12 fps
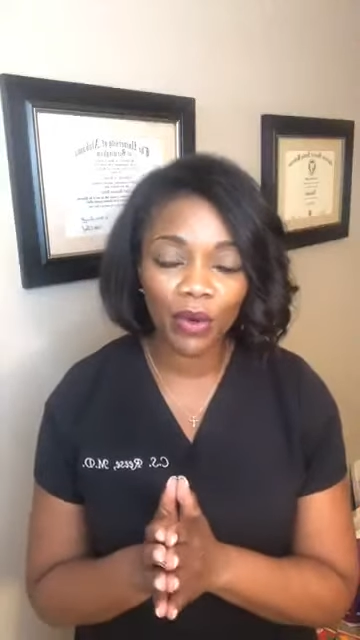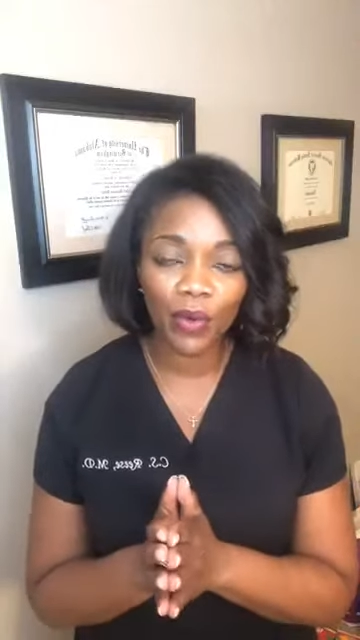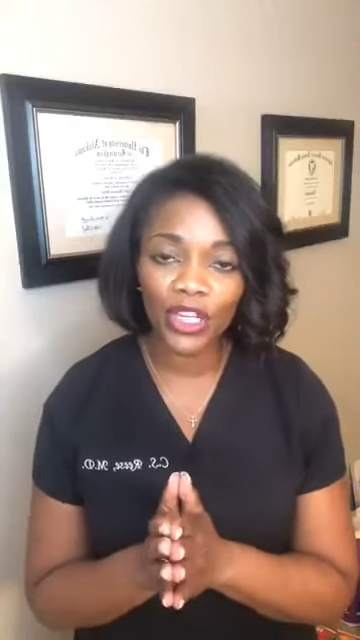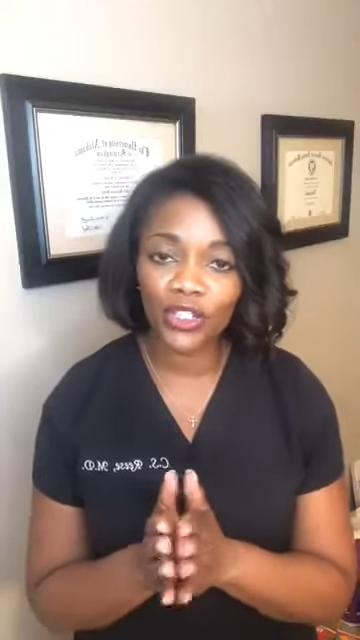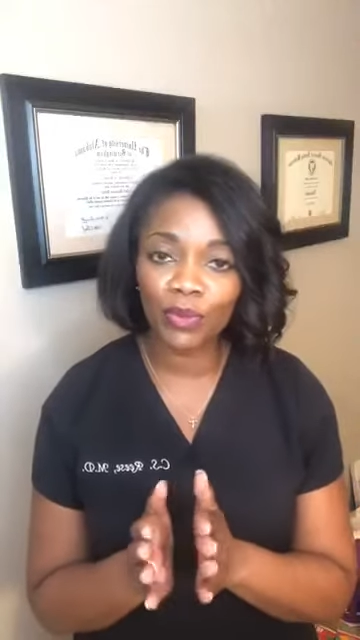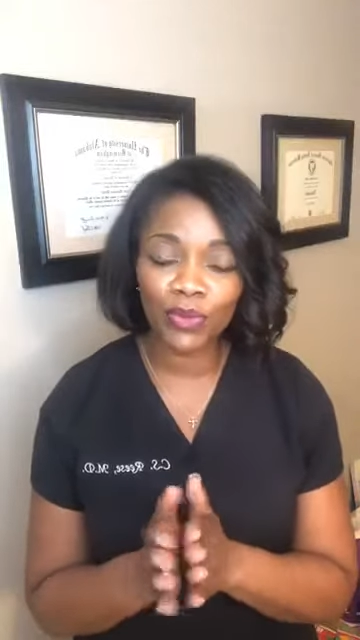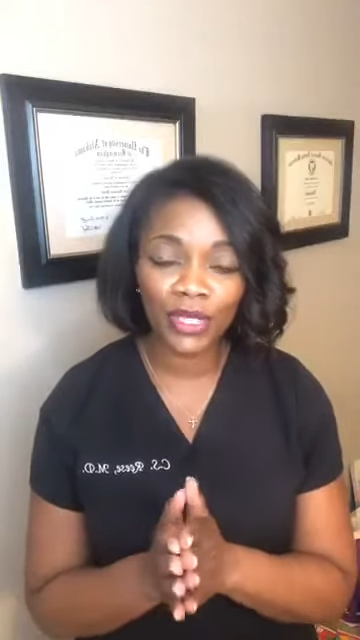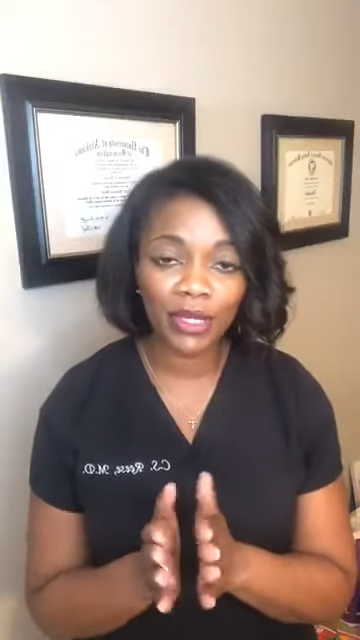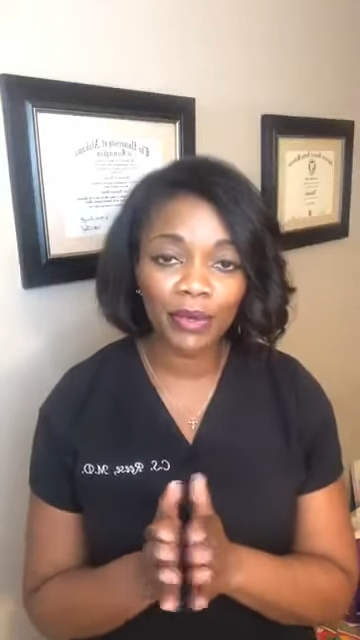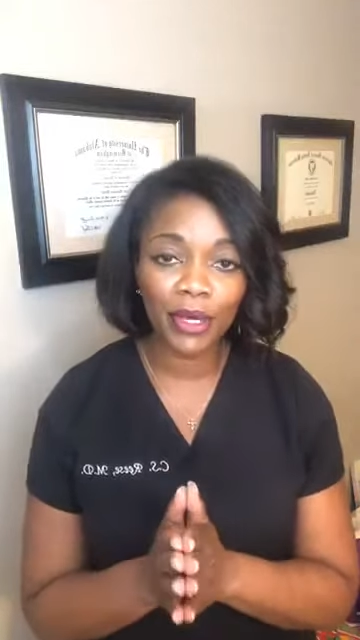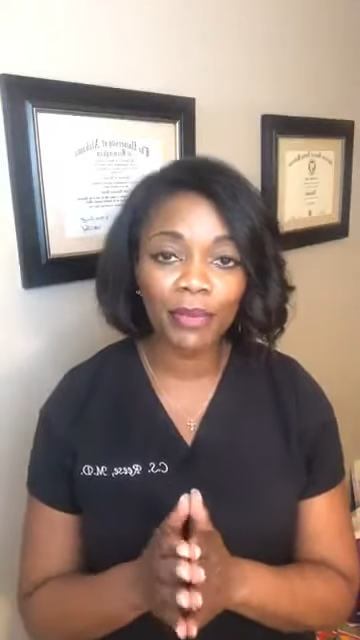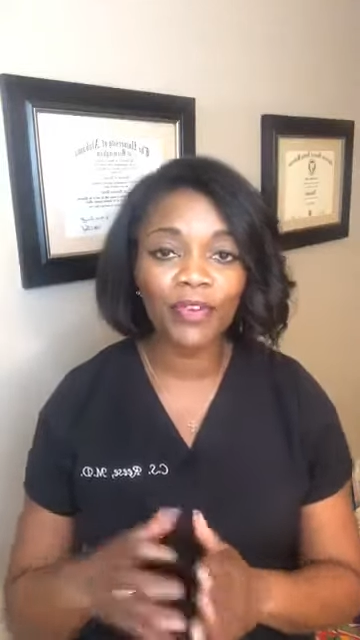Wash them really
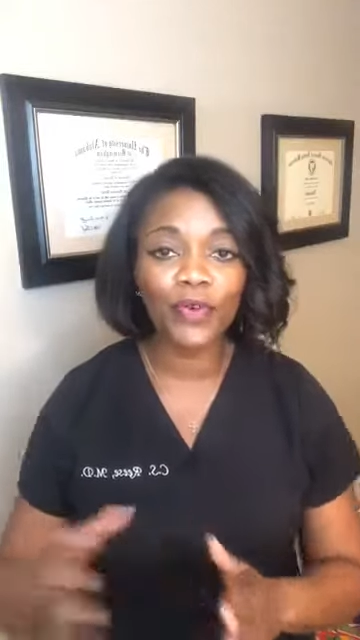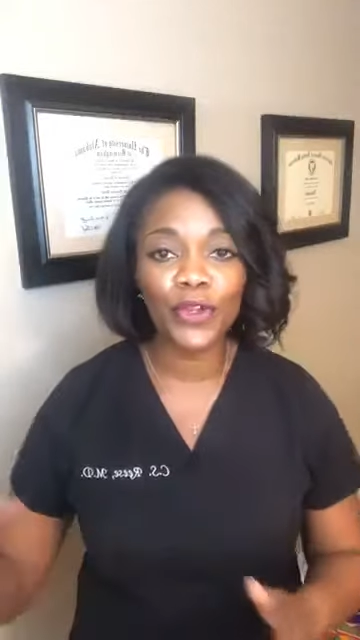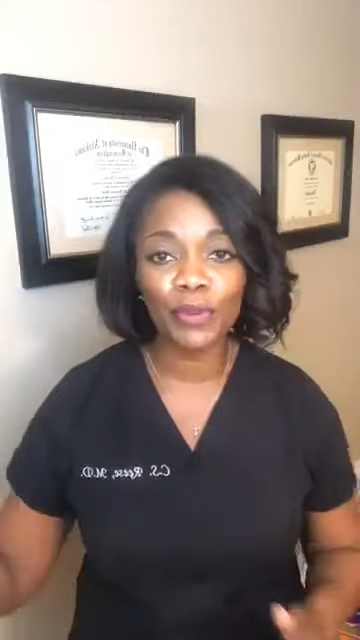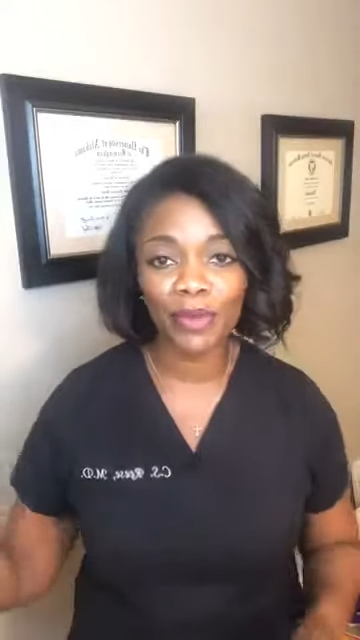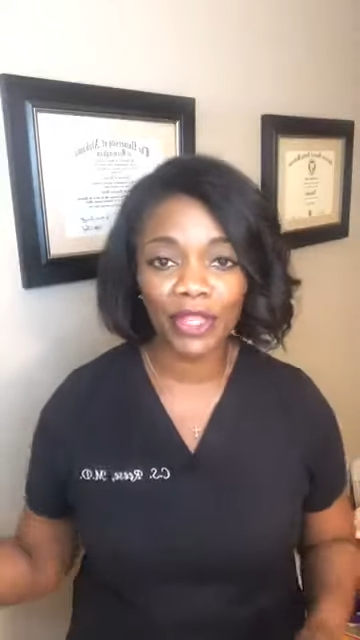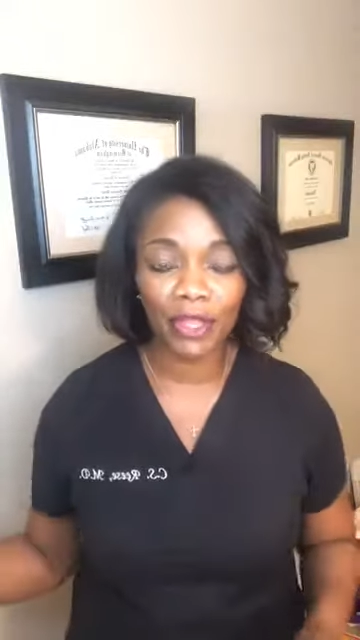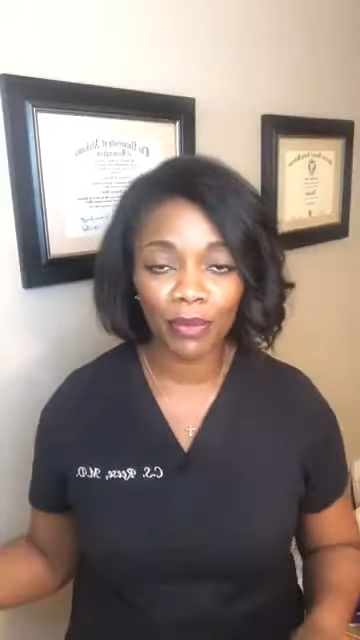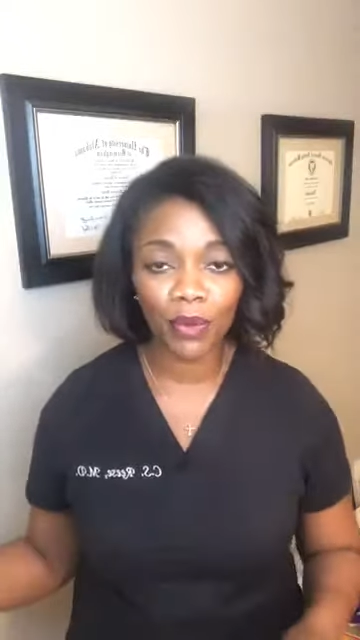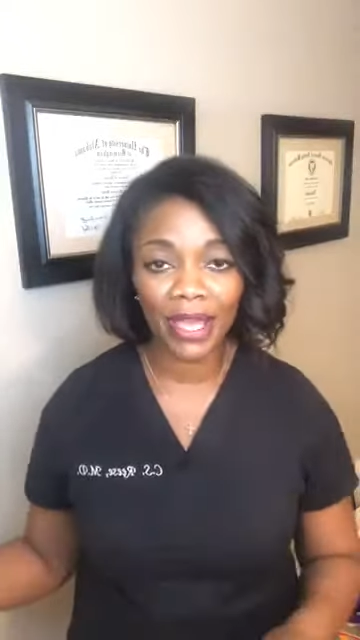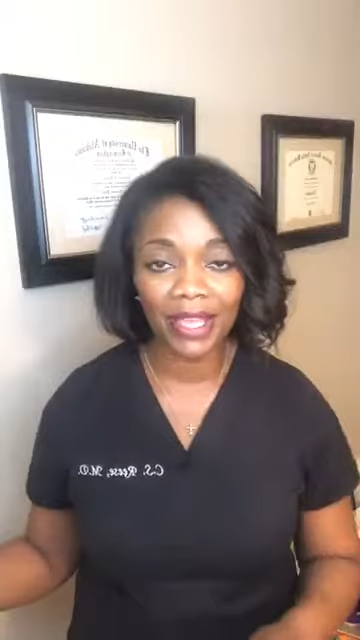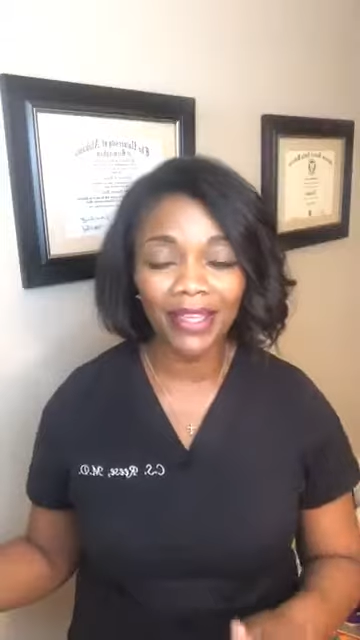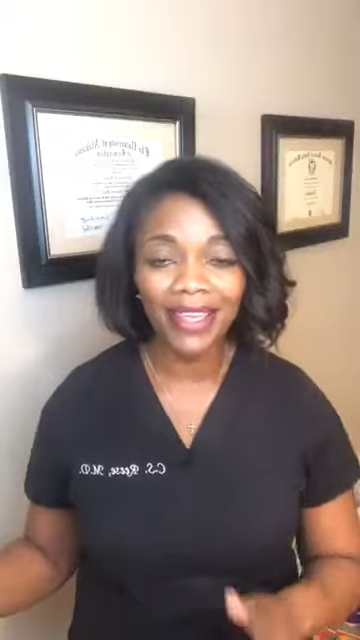well before you put them
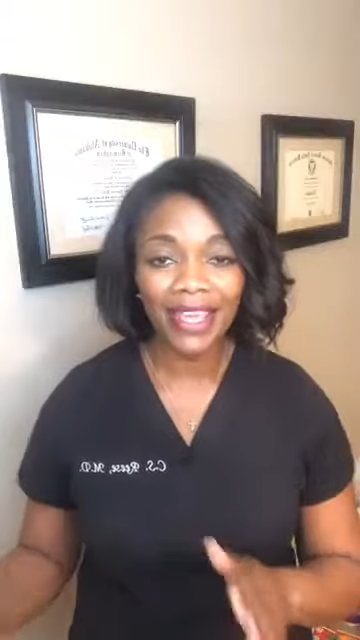away.